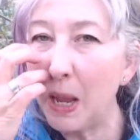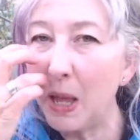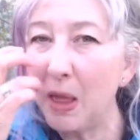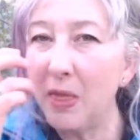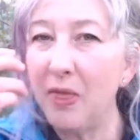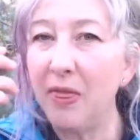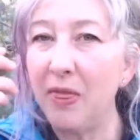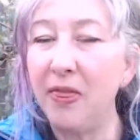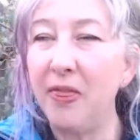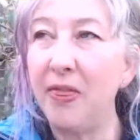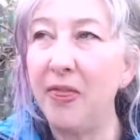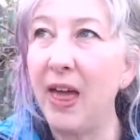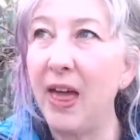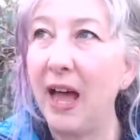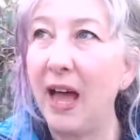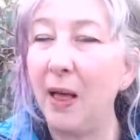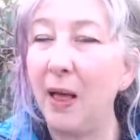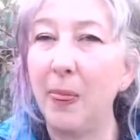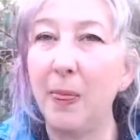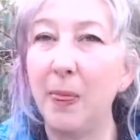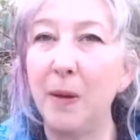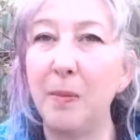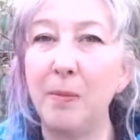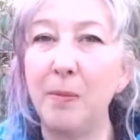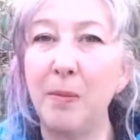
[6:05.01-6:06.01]
that
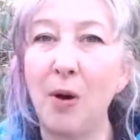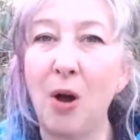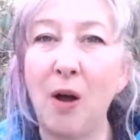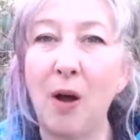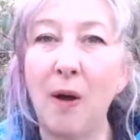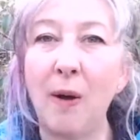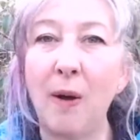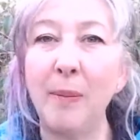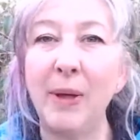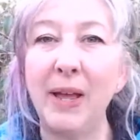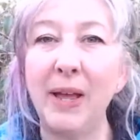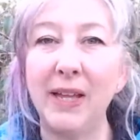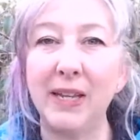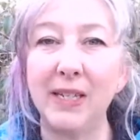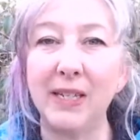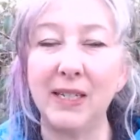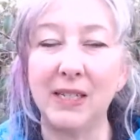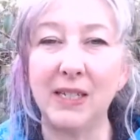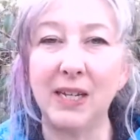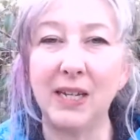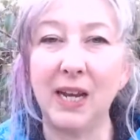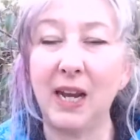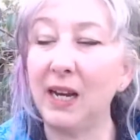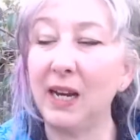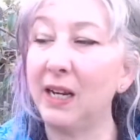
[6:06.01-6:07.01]
the mom had
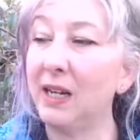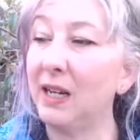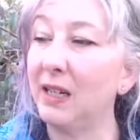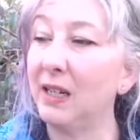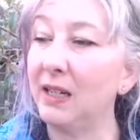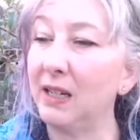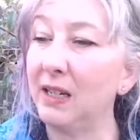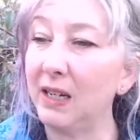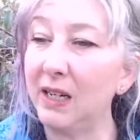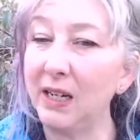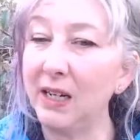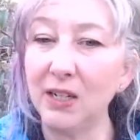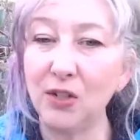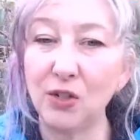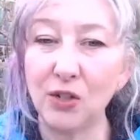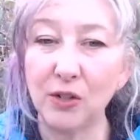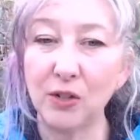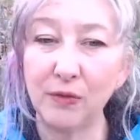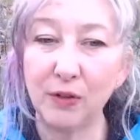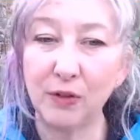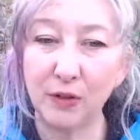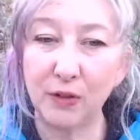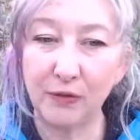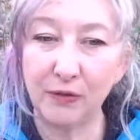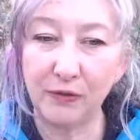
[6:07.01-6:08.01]
taken each of
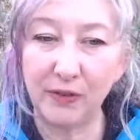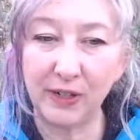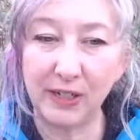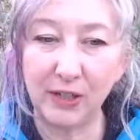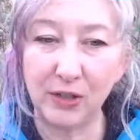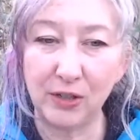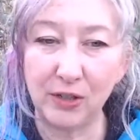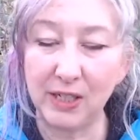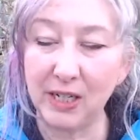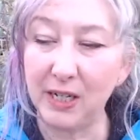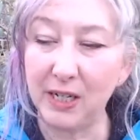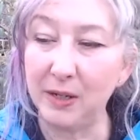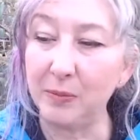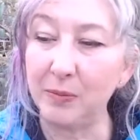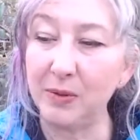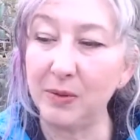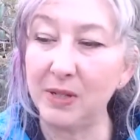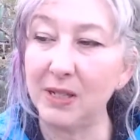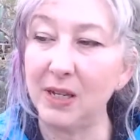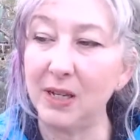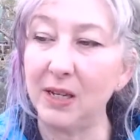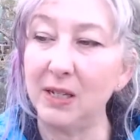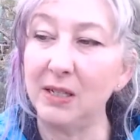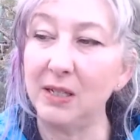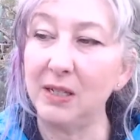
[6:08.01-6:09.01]
her fingertips
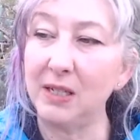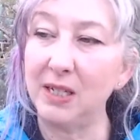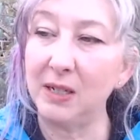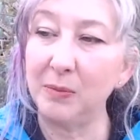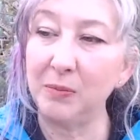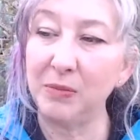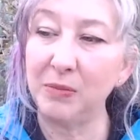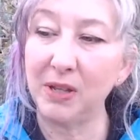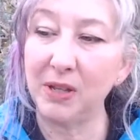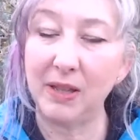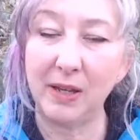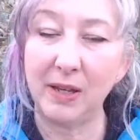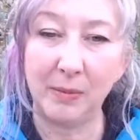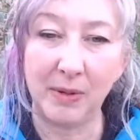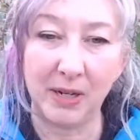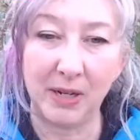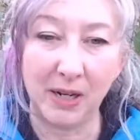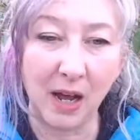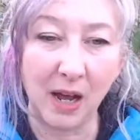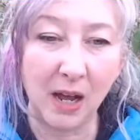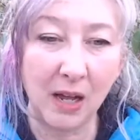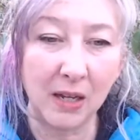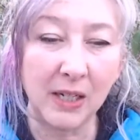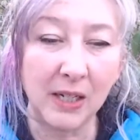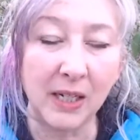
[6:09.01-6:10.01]
and dipped them in
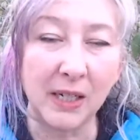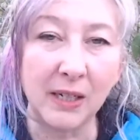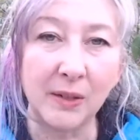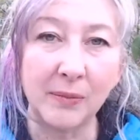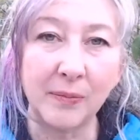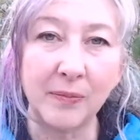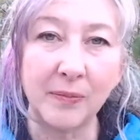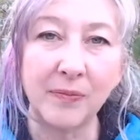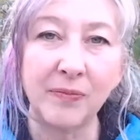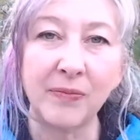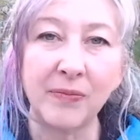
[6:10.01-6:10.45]
honey